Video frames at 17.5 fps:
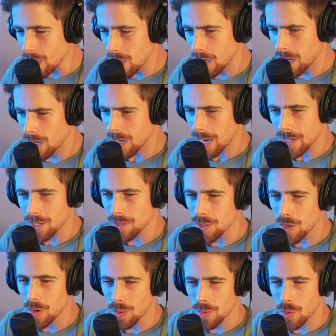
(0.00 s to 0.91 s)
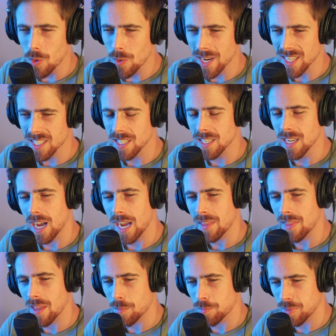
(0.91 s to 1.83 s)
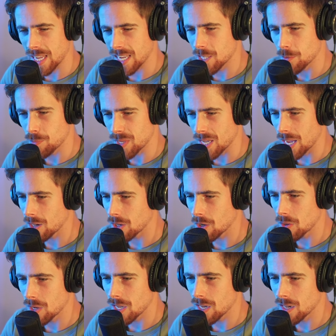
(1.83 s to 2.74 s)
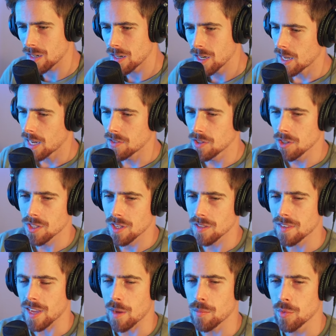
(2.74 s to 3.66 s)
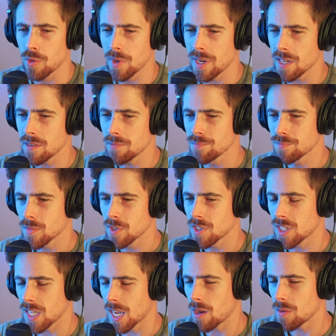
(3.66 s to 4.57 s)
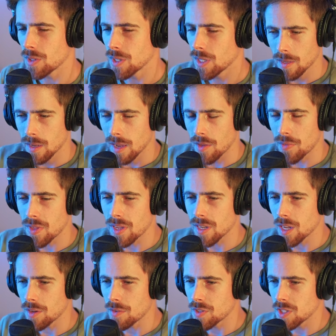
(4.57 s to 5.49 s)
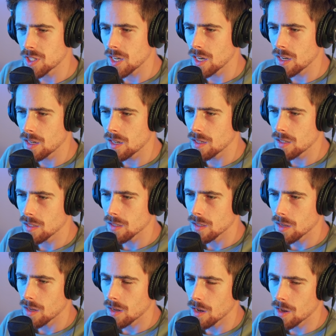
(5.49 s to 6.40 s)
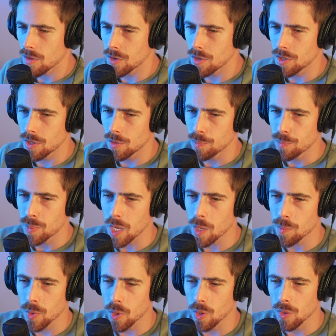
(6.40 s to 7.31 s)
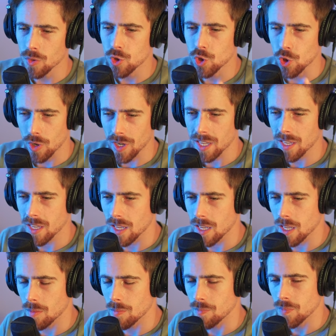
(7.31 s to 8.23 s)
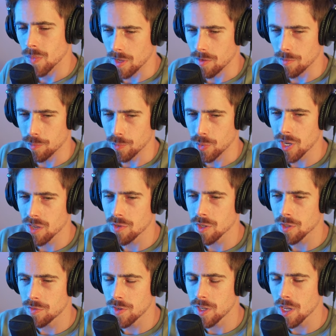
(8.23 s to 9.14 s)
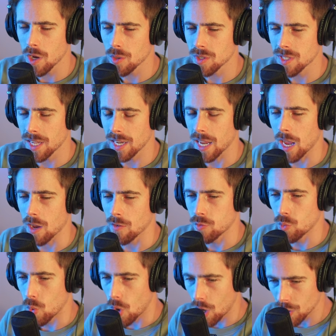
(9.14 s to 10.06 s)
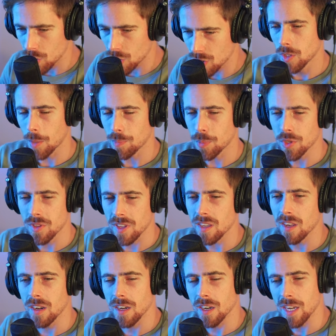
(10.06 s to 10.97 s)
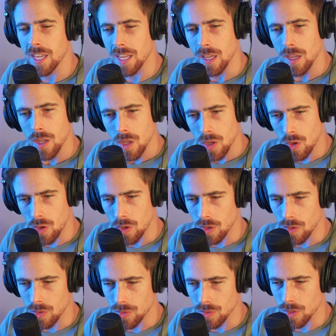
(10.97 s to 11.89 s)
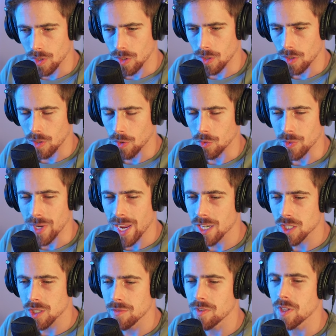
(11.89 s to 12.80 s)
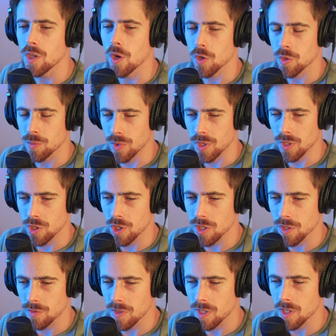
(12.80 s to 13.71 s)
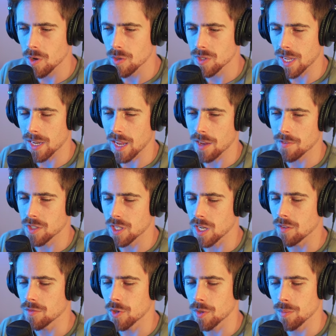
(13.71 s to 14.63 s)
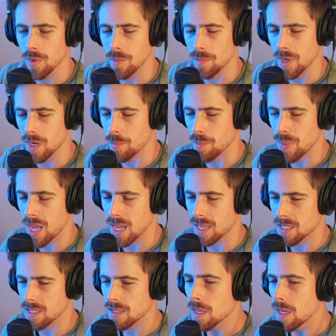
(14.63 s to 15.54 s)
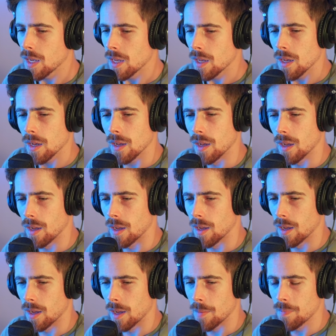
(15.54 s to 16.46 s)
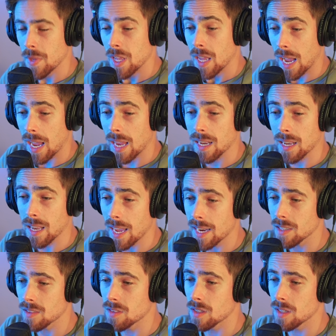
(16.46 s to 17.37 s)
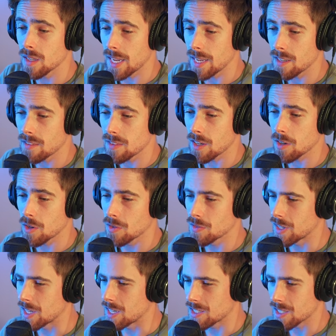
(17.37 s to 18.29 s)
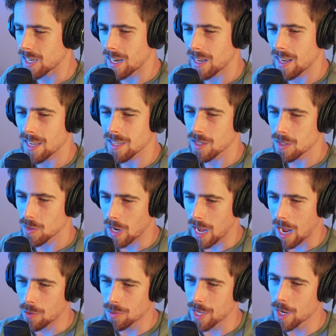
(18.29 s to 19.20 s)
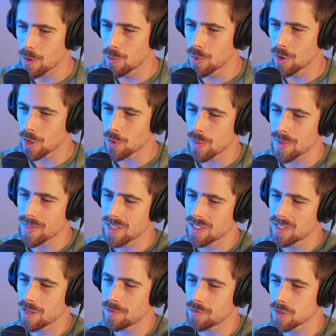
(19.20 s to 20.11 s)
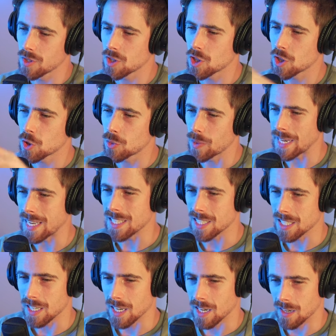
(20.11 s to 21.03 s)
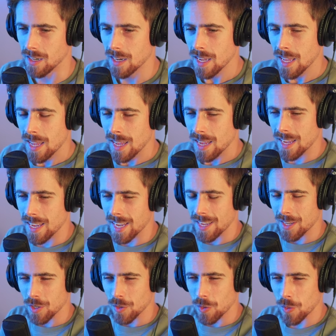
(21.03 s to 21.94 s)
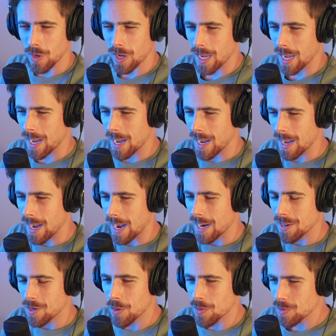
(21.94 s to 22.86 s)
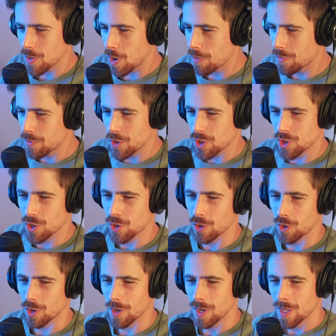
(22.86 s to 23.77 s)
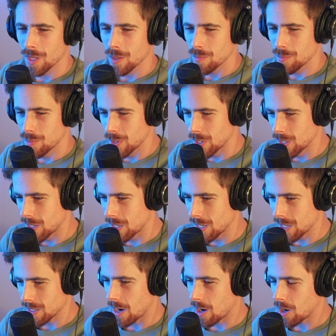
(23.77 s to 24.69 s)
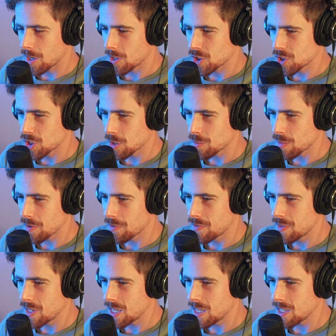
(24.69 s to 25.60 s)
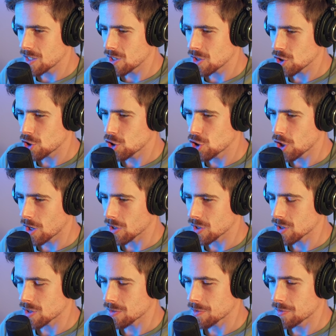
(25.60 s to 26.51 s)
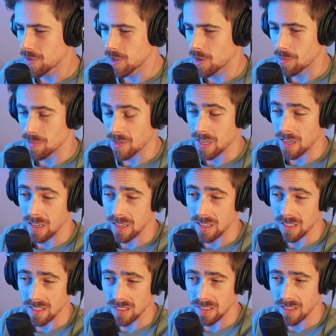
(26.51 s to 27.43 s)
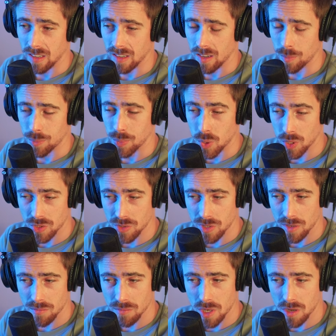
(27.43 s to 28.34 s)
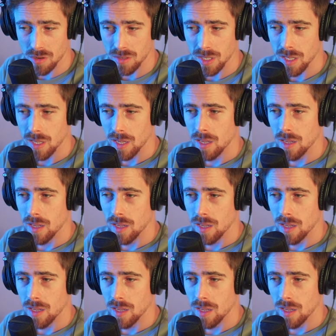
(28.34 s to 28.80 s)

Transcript: Uh, I don't know who is the guy that plays the piano here and does the tambourine sound. I think I've seen other people joining him in previous videos that I've watched, not particularly on uh, on reaction videos, but just videos that I've seen from them in the past. Uh, I like the editing on this. I like how they work with the different screens here. And I don't know for sure, but are some of these shots filmed in uh, portrait mode?